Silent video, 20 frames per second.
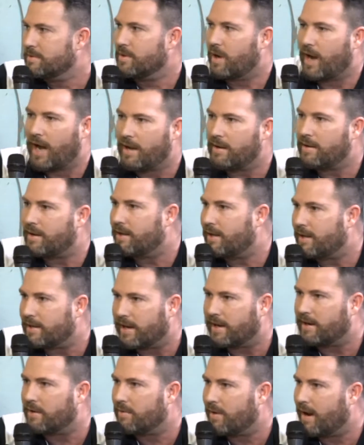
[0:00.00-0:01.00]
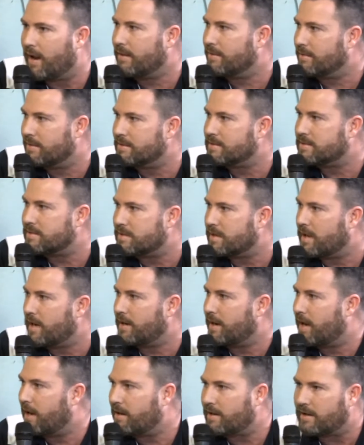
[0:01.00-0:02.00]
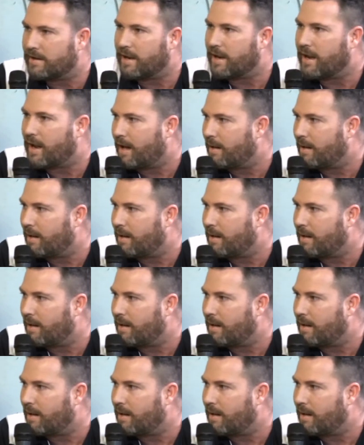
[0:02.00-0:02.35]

How can I get around this, and how can I